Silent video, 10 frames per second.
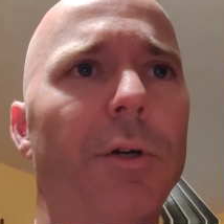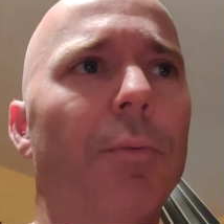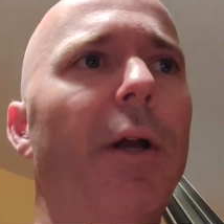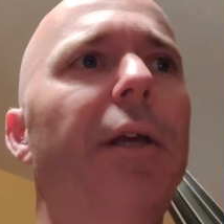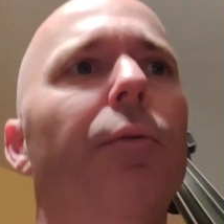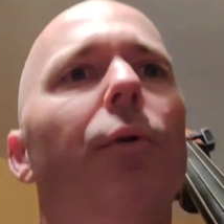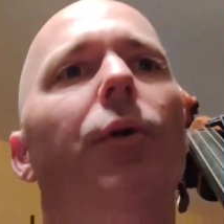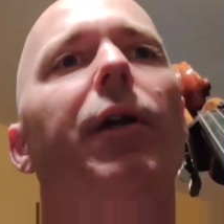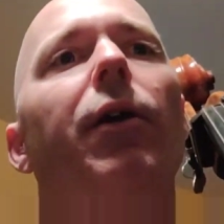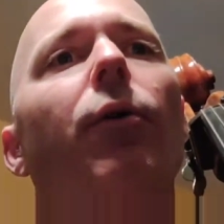you're ready, we
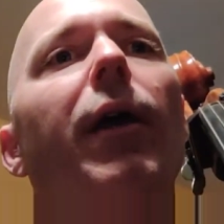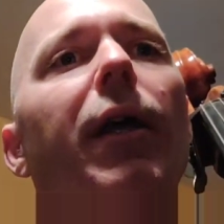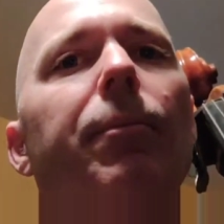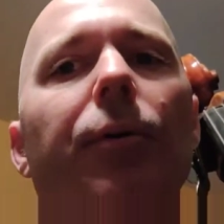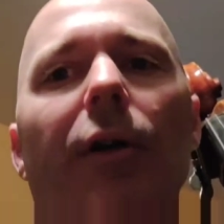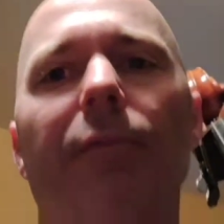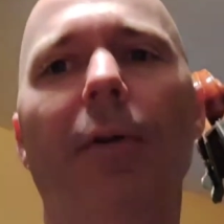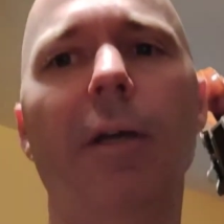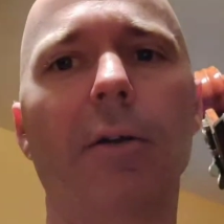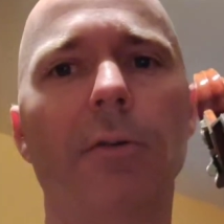want to go ahead and put our
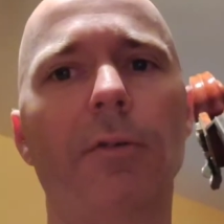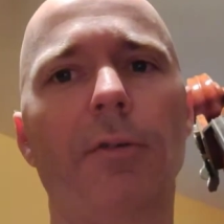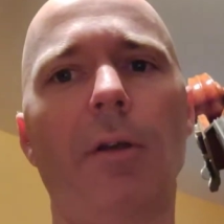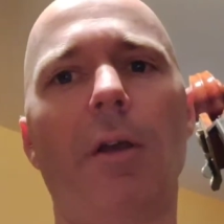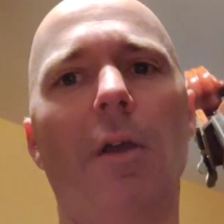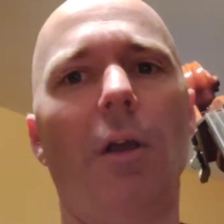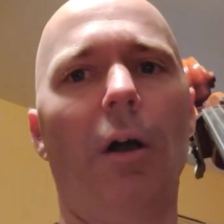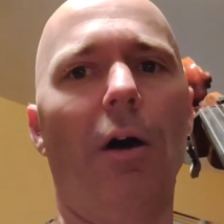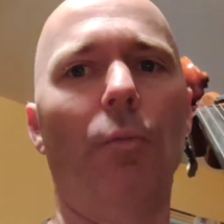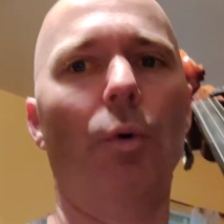fingers
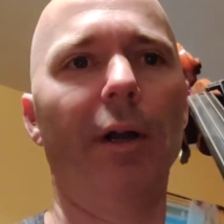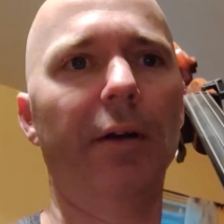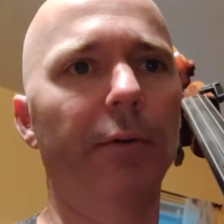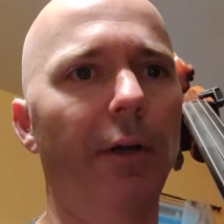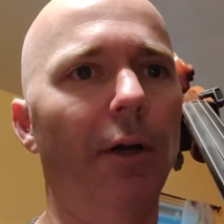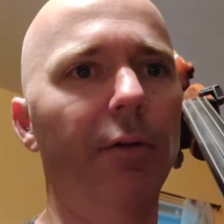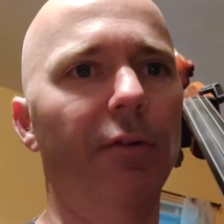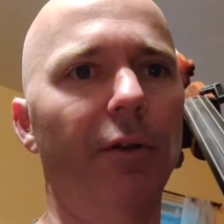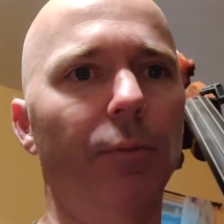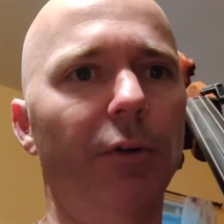on whatever
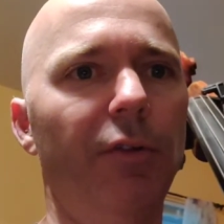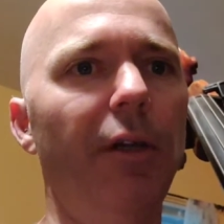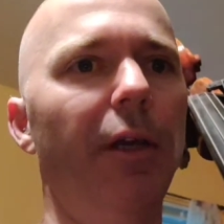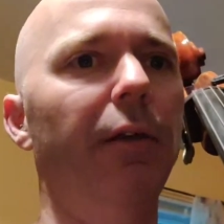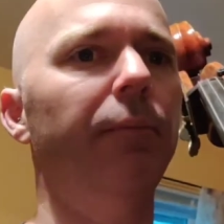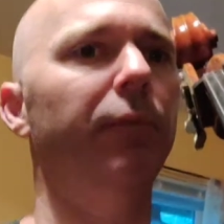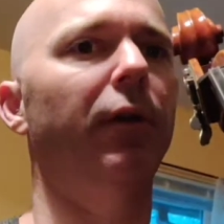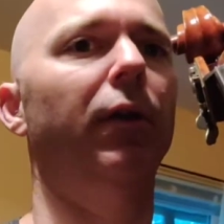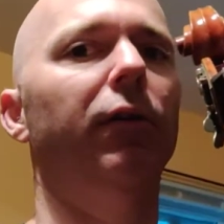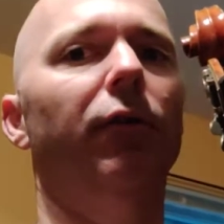notes that we're singing.
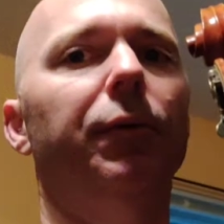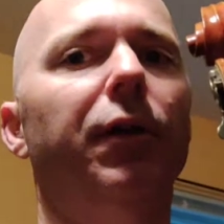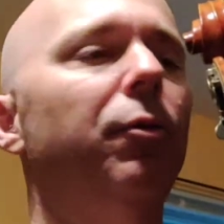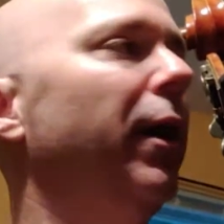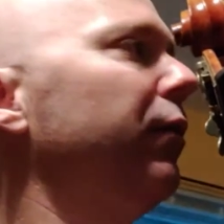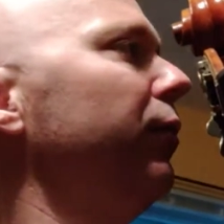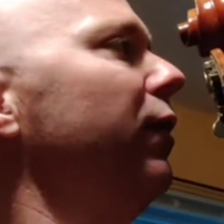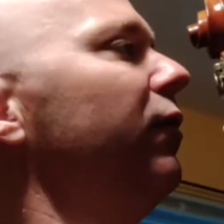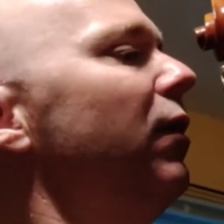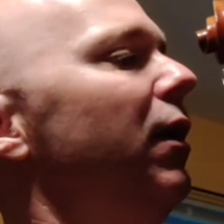So I'm going to go back through
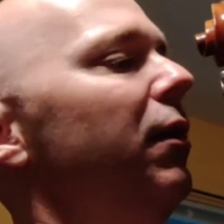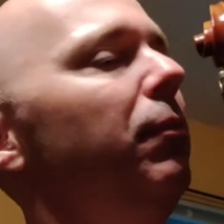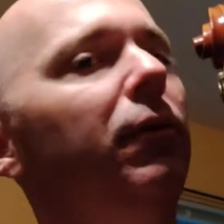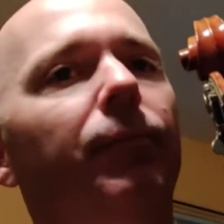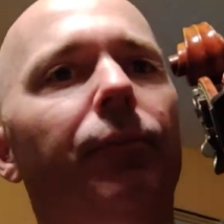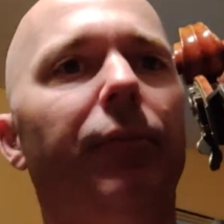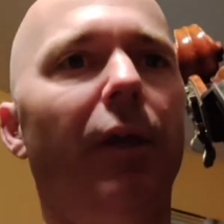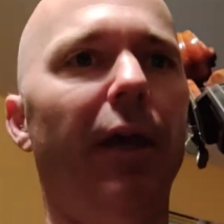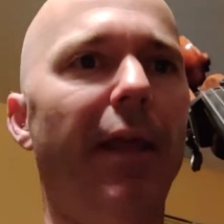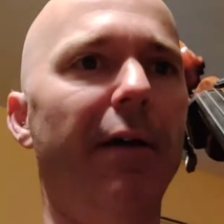this time,
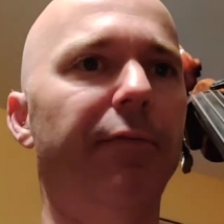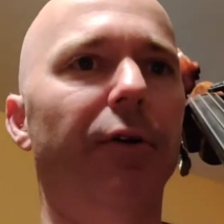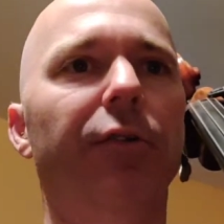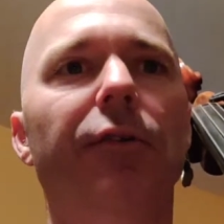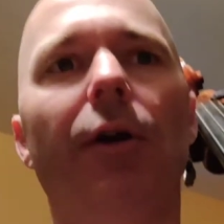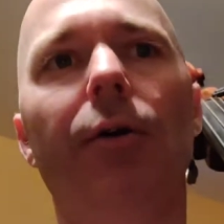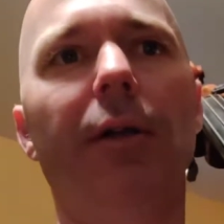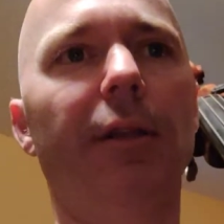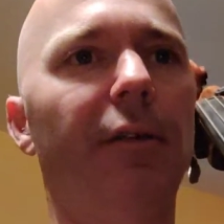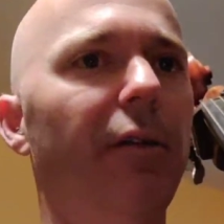and that first note
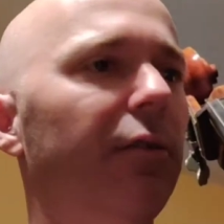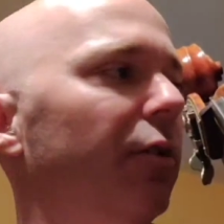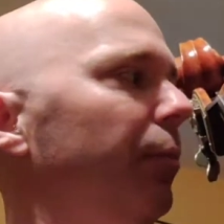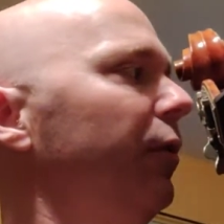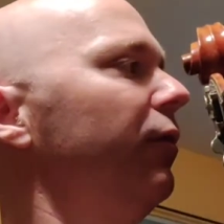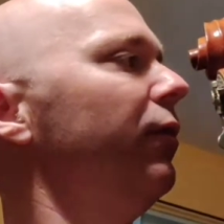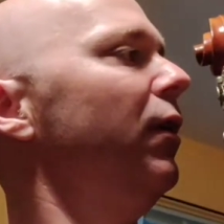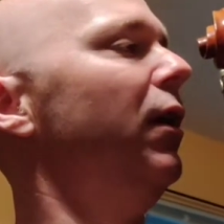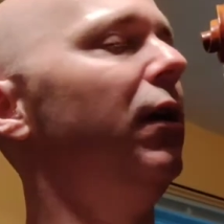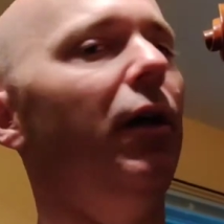in this excerpt is
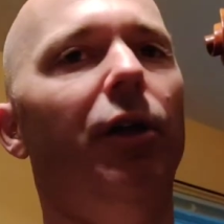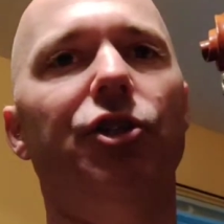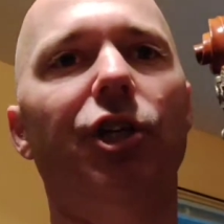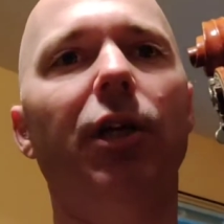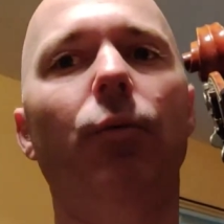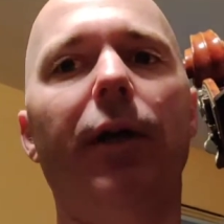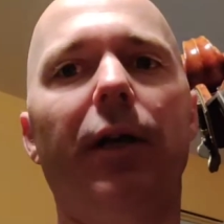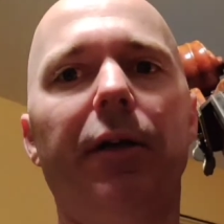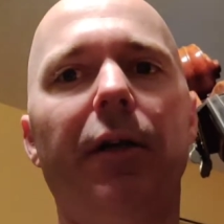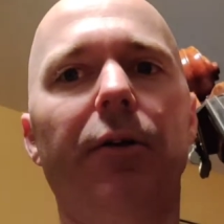a G way
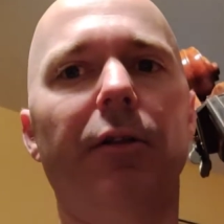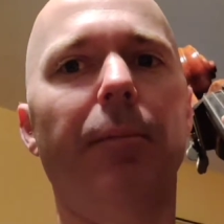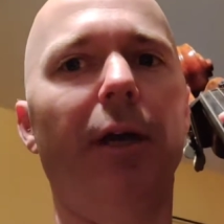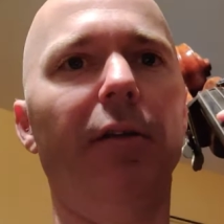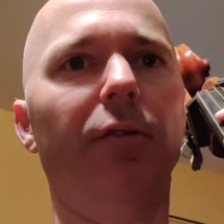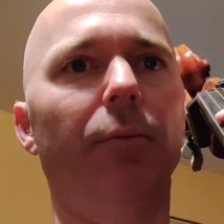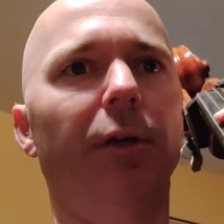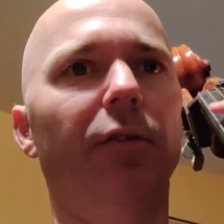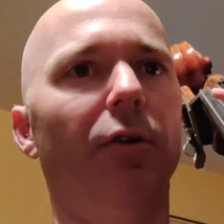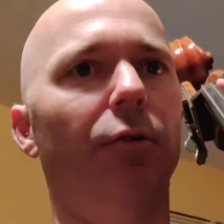down here on the bass. So I'm
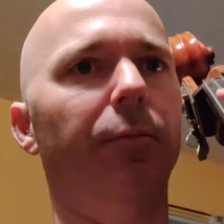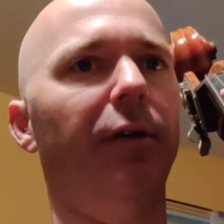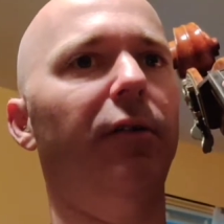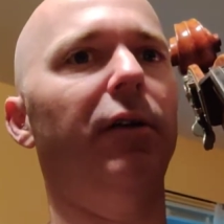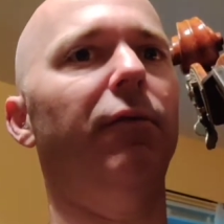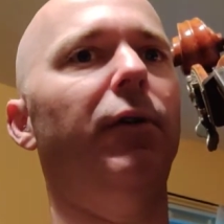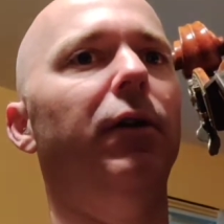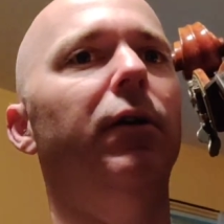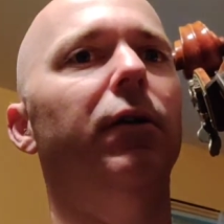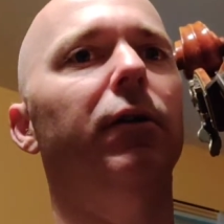going to start with my second
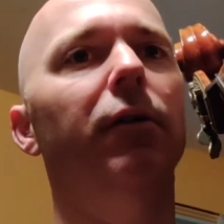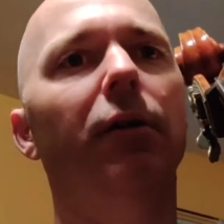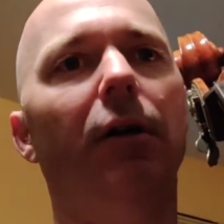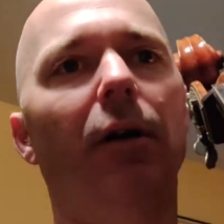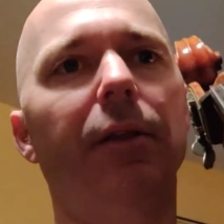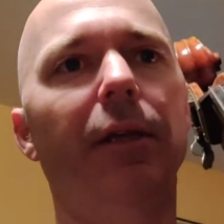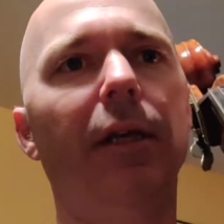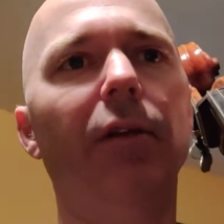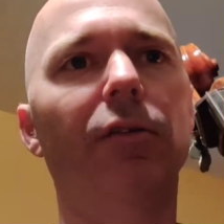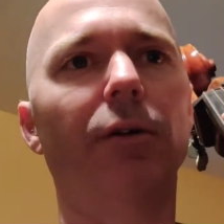finger here on the
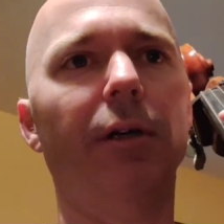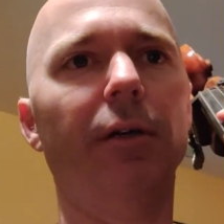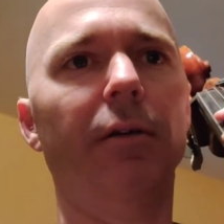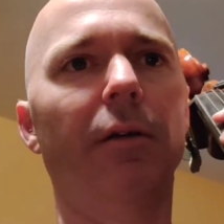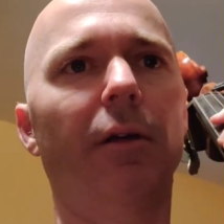E string,